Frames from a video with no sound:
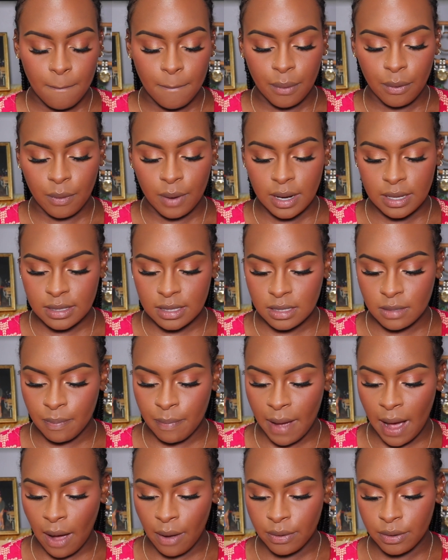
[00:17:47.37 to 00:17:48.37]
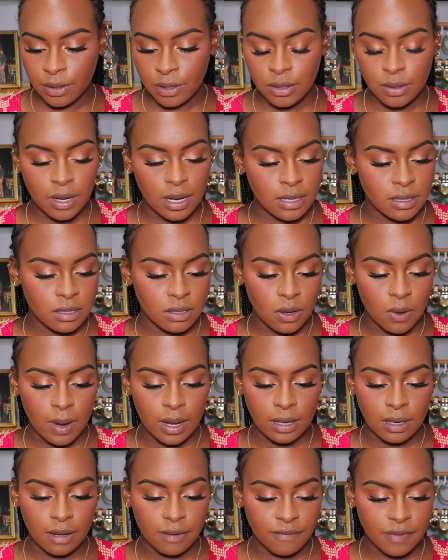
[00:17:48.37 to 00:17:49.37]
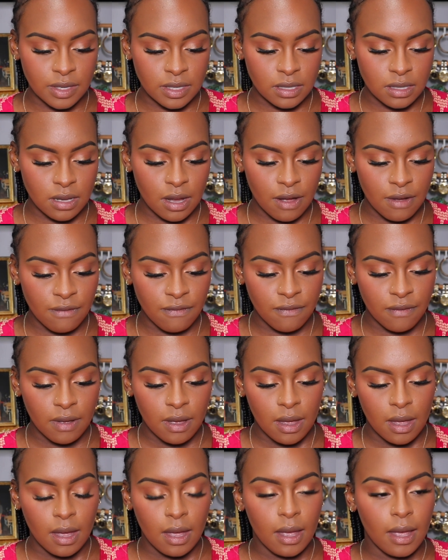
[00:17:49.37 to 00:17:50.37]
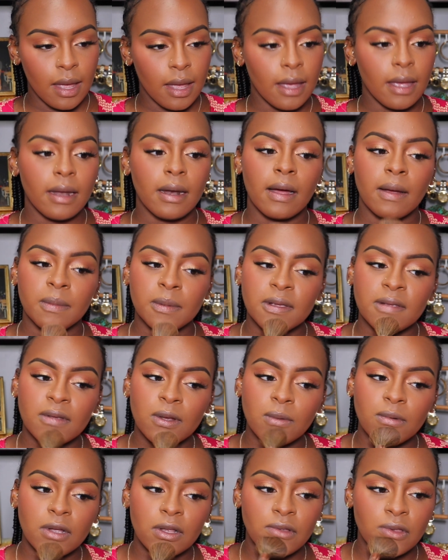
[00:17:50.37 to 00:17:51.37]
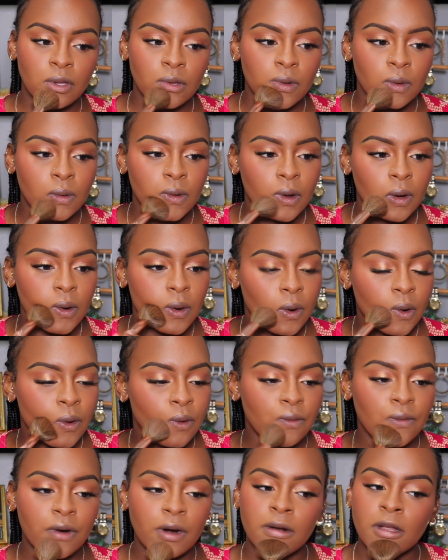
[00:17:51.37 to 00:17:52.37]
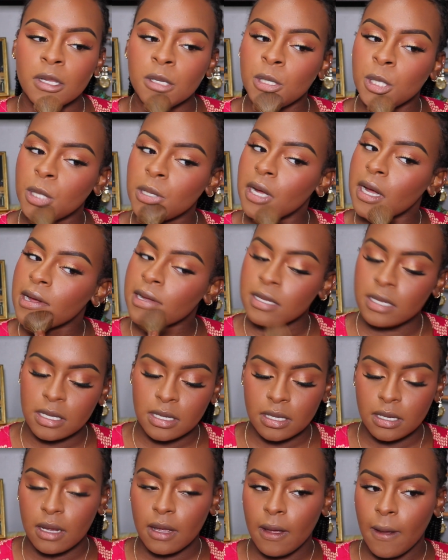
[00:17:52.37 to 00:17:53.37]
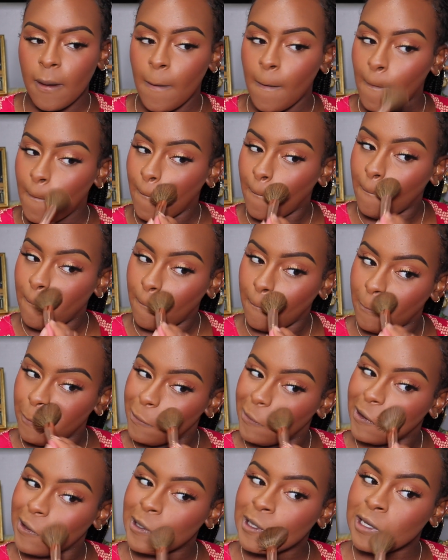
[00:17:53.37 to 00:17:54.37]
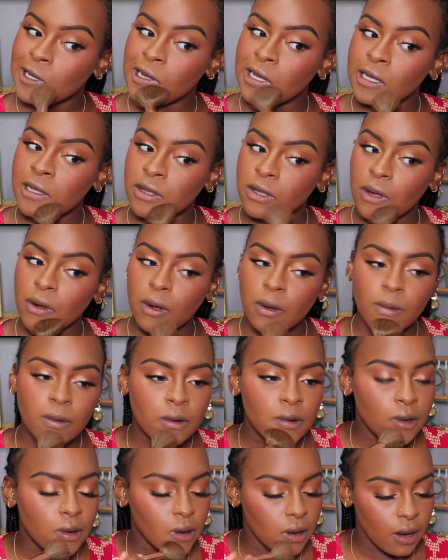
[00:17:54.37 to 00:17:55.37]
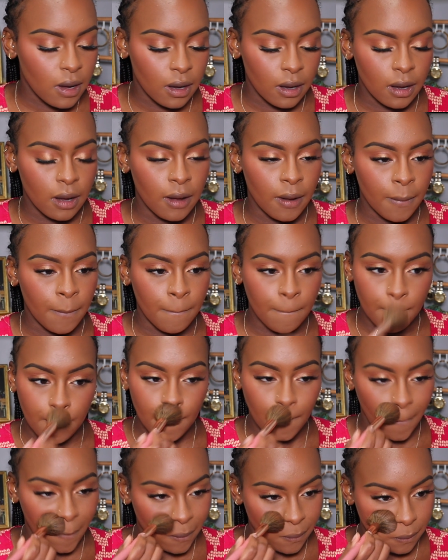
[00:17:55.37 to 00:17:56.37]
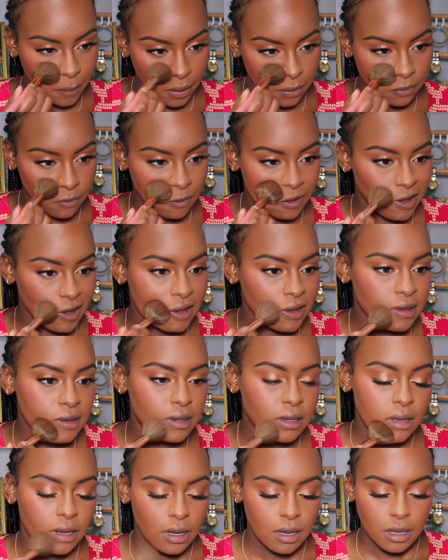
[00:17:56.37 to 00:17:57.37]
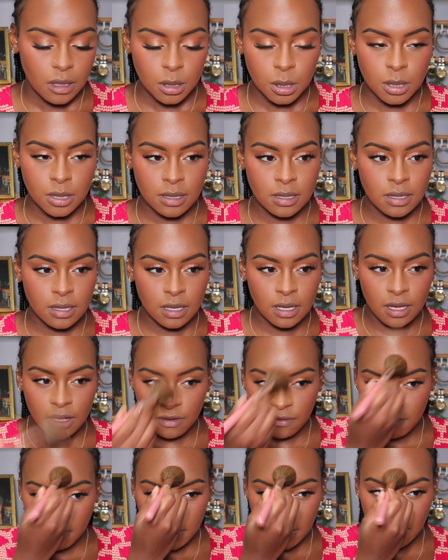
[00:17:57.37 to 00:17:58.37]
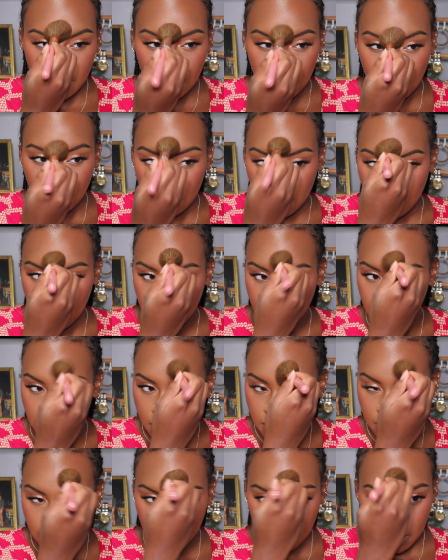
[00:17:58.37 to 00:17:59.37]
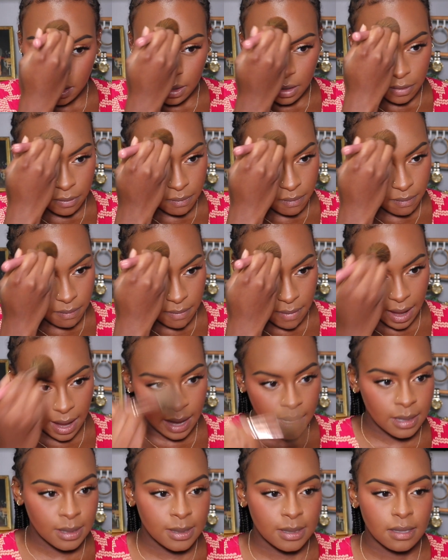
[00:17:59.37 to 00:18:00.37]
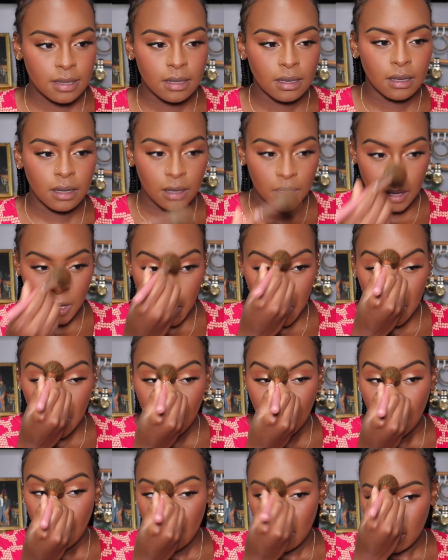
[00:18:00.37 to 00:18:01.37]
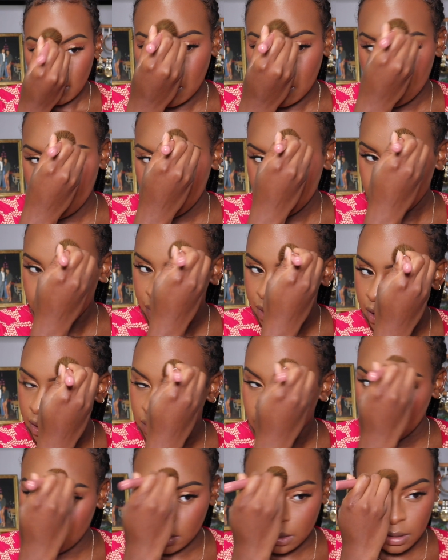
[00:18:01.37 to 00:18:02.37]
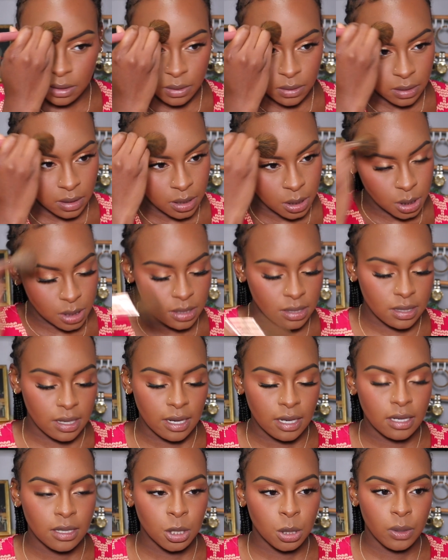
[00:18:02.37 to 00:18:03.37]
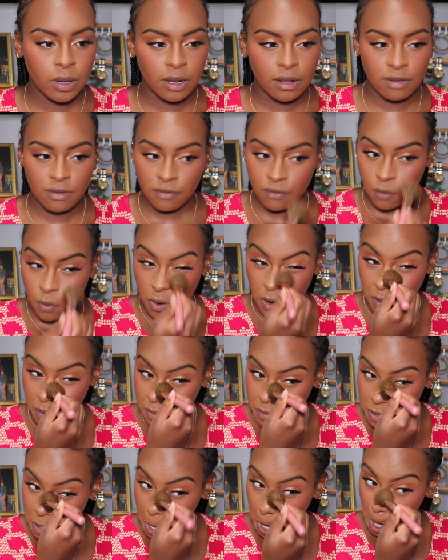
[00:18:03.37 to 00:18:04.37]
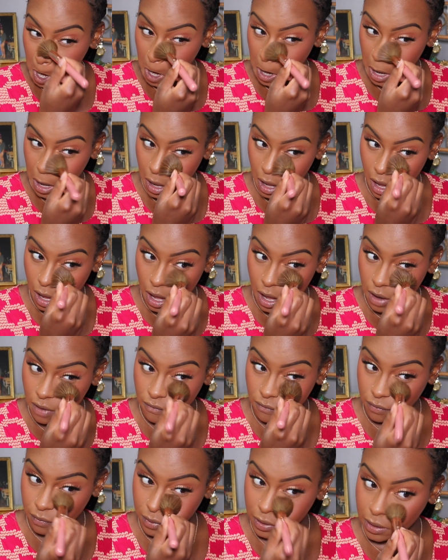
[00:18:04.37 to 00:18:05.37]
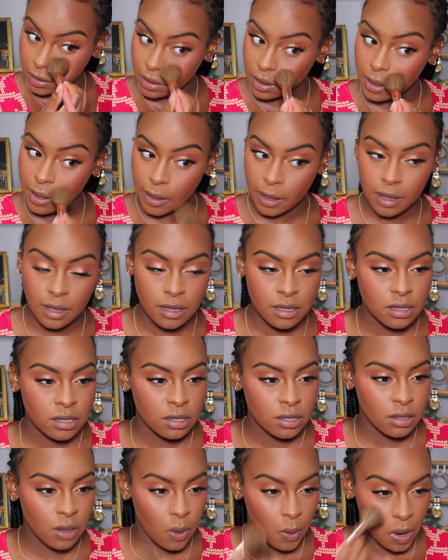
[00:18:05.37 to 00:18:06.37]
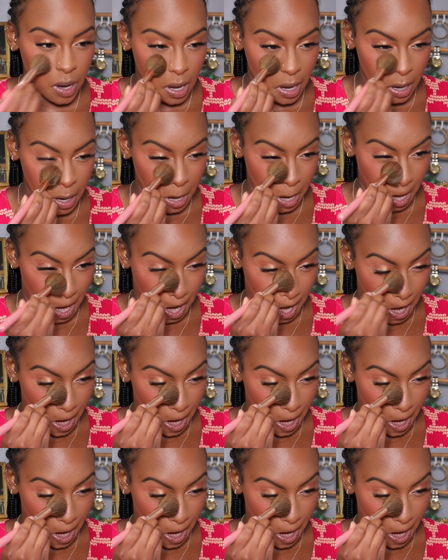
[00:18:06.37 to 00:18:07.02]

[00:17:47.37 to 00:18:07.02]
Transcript: Pressed Powder. You guys know I love this stuff. And I'm just going to go over just the T-zone of my face, just to give me a matte look. This powder literally just like transforms everything. It's so good.